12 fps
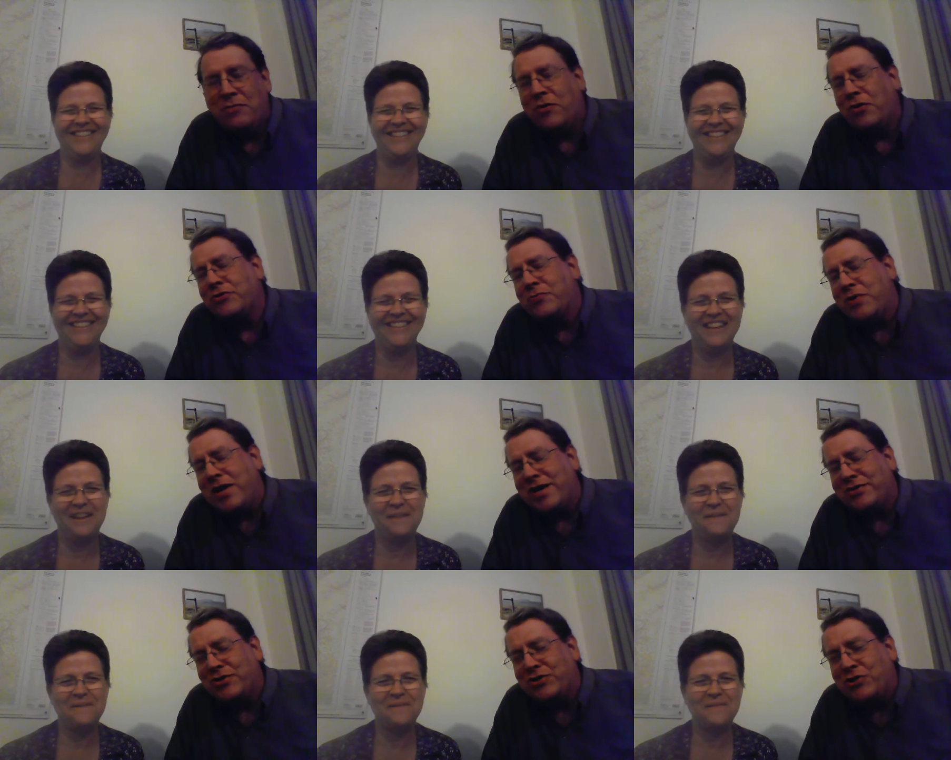Speaker 1: We've also been
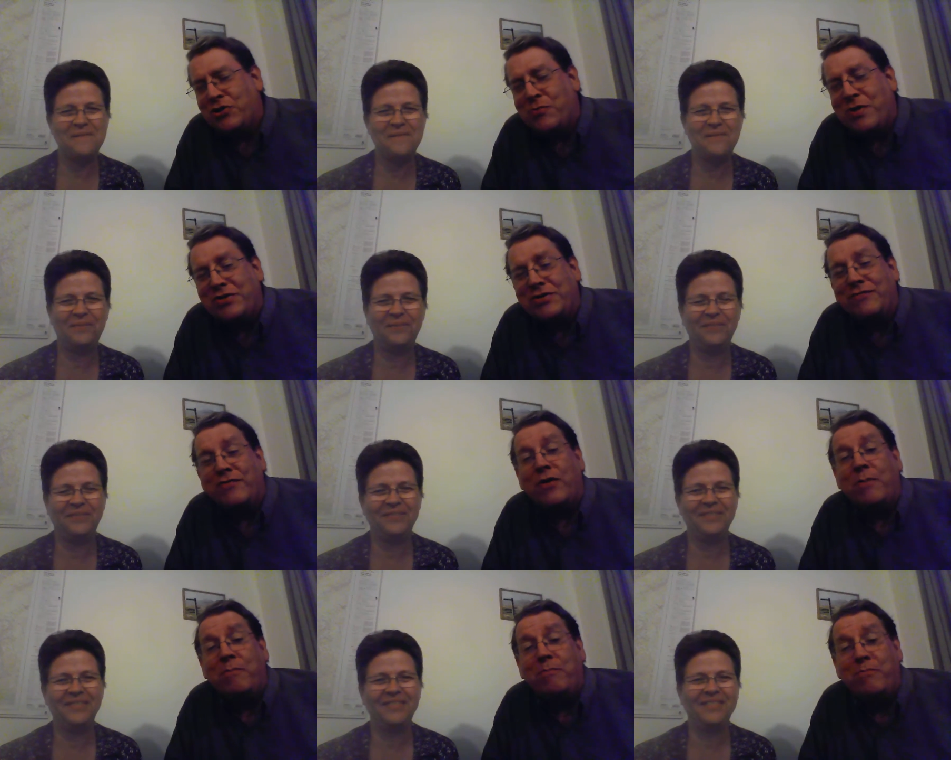asked to share about some of
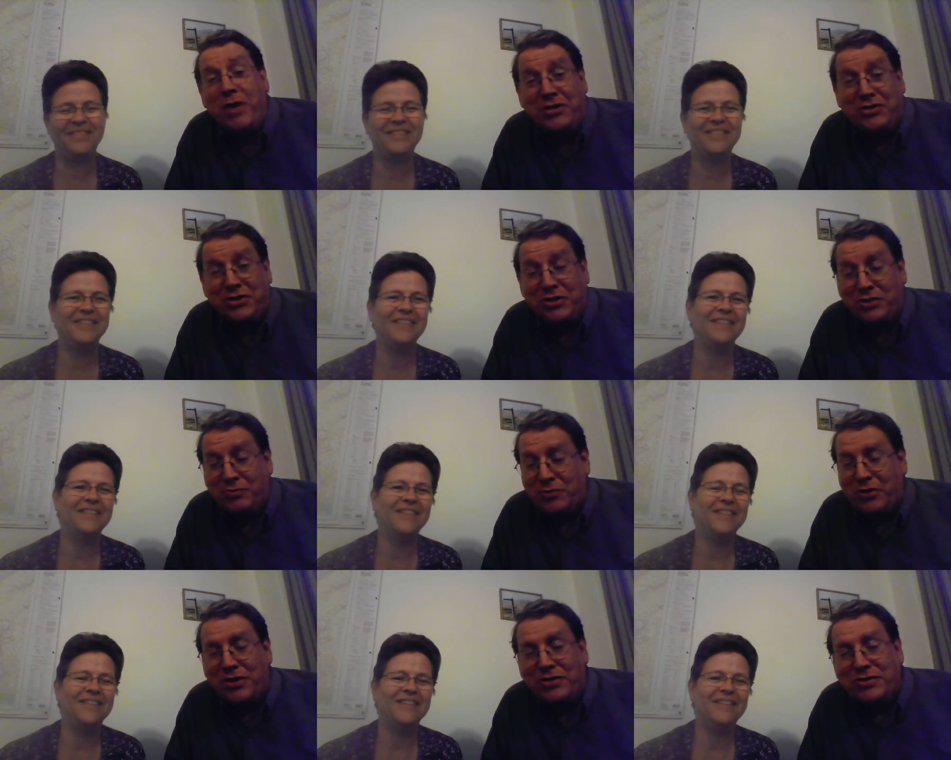our best
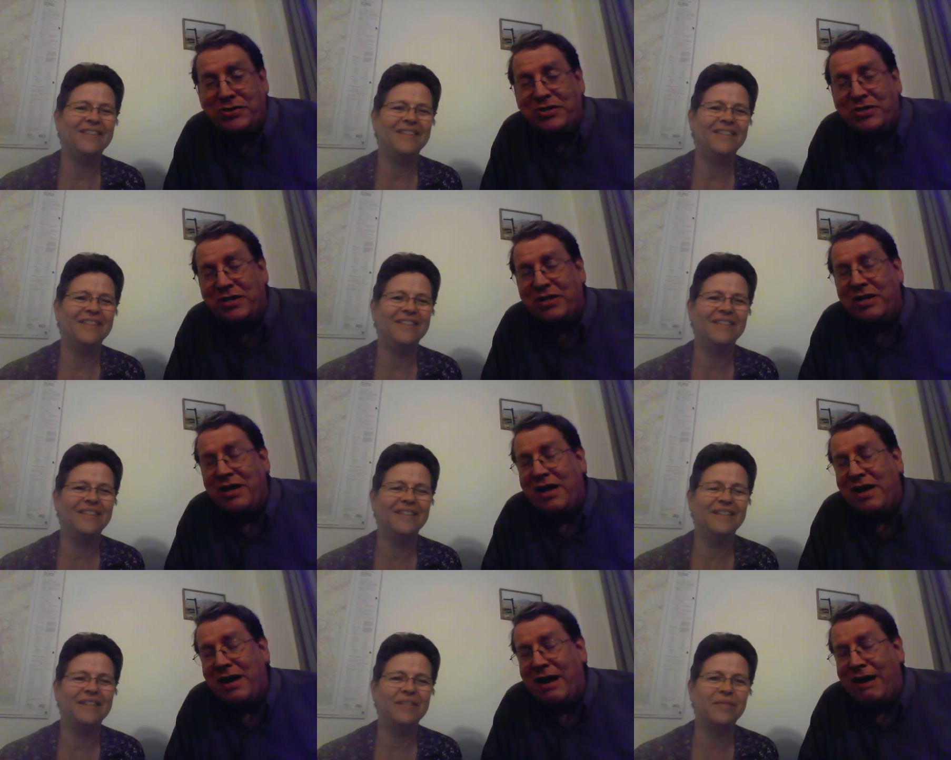experiences, and
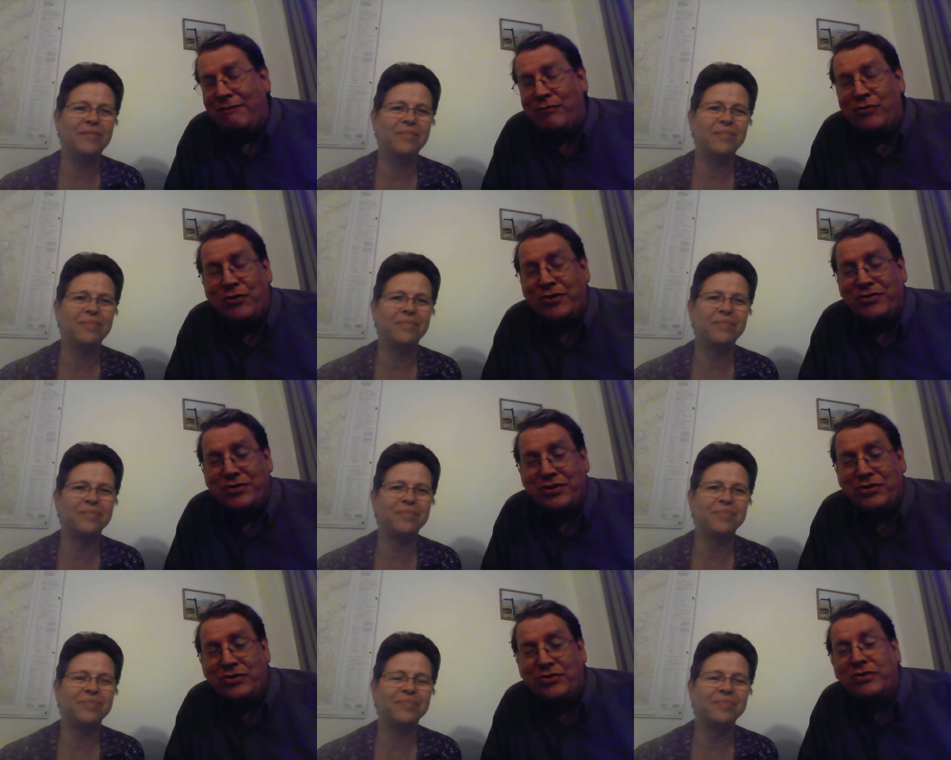after
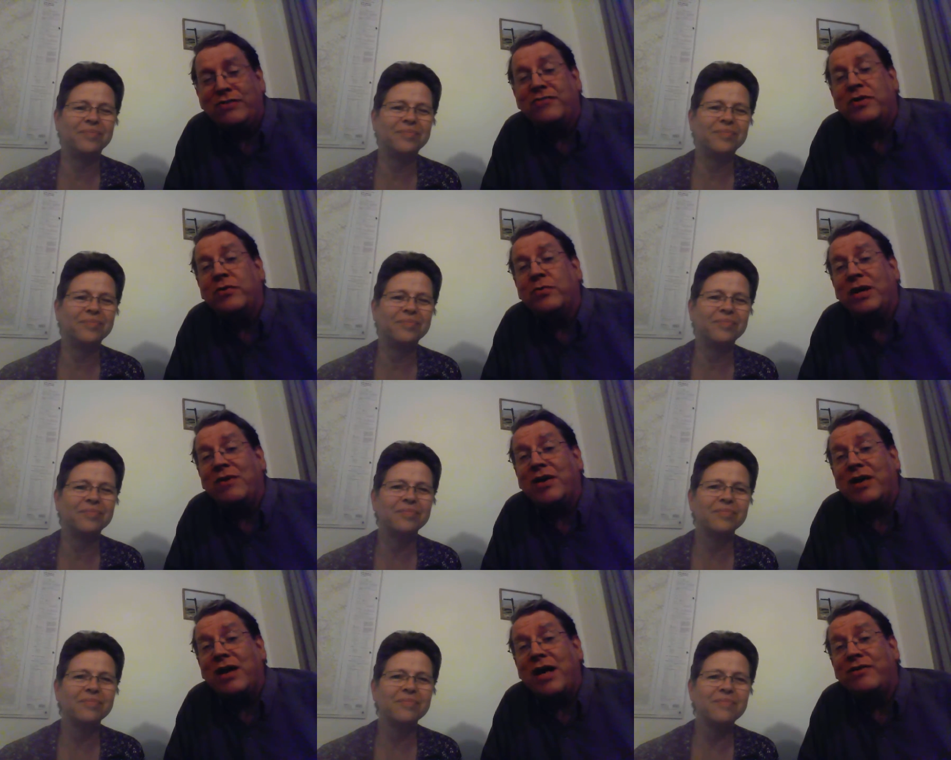36 years on the field, we have a
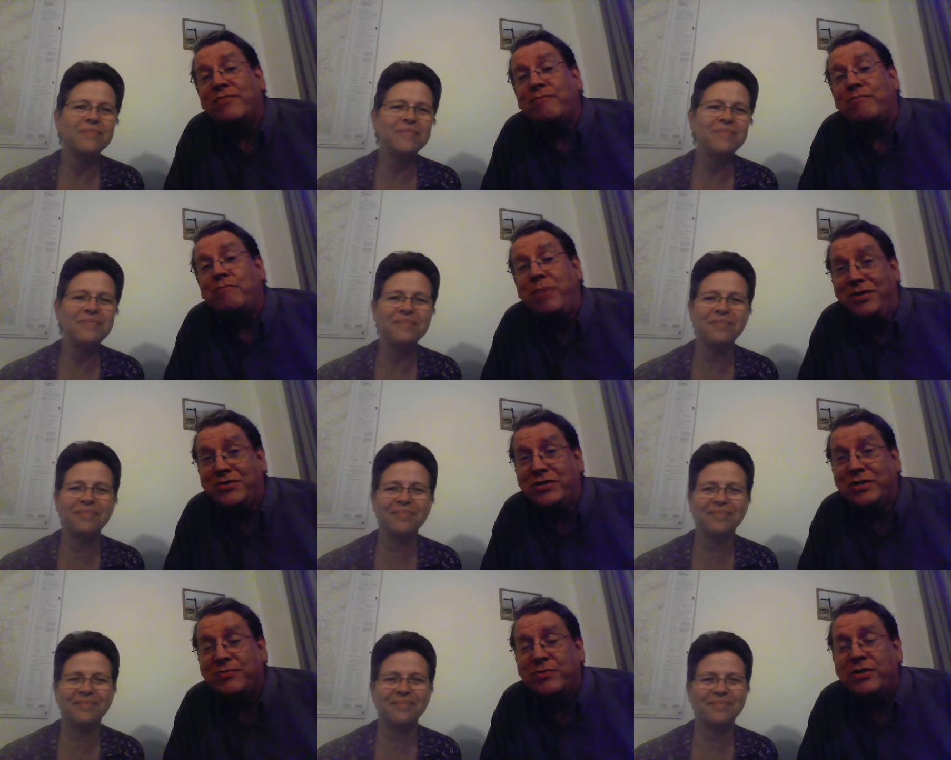lot of best
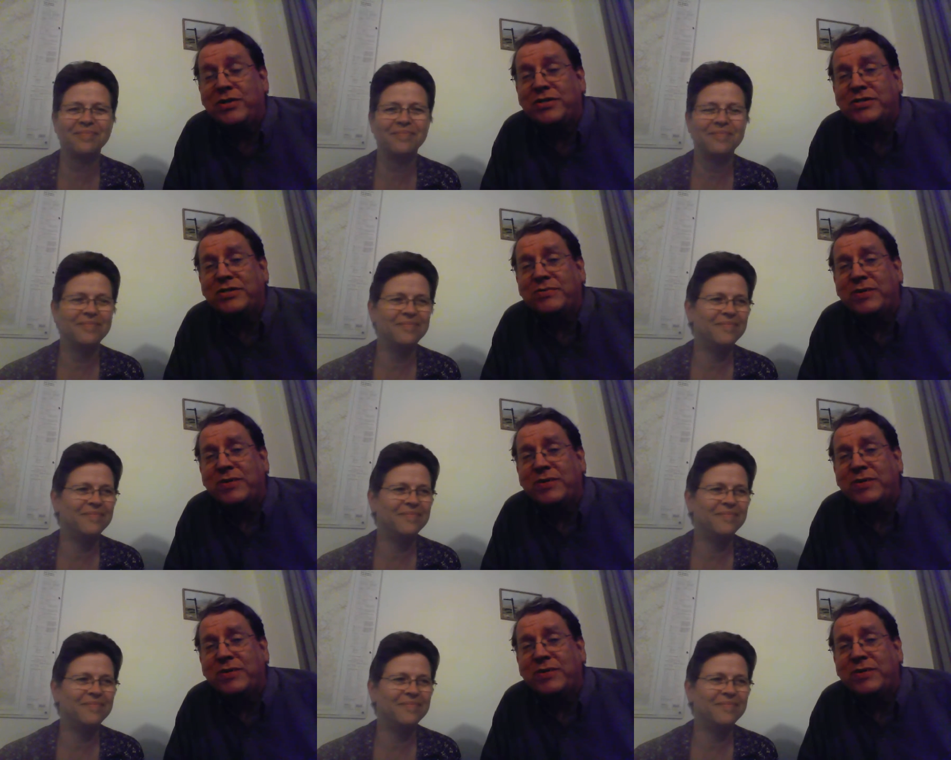experiences.